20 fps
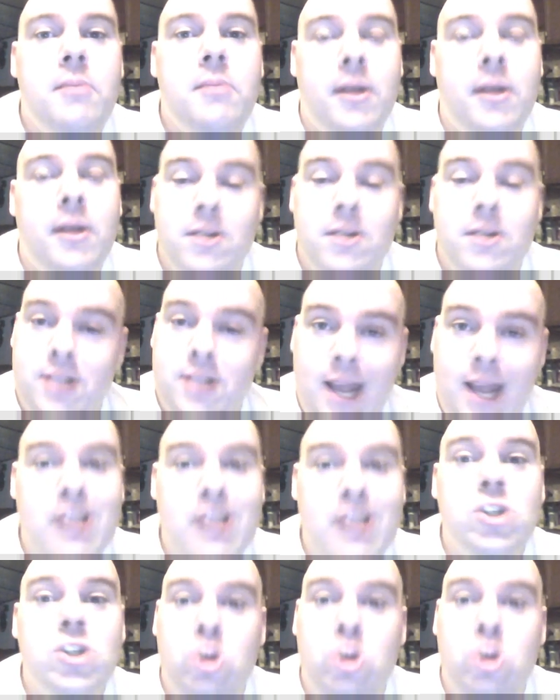because
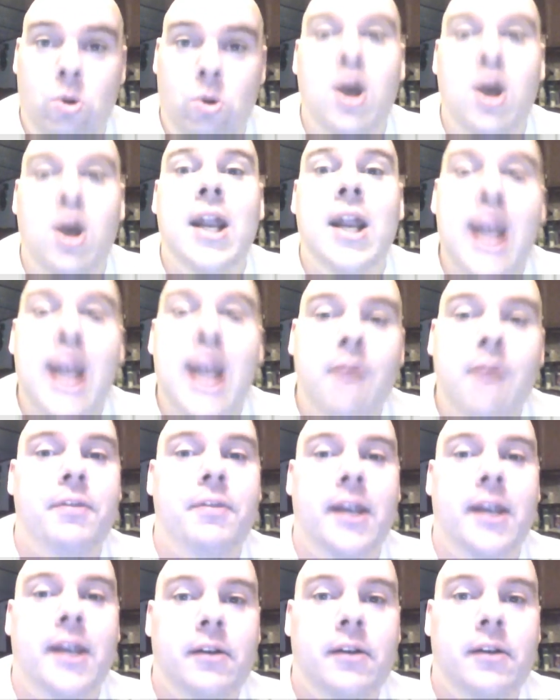that's too unhealthy.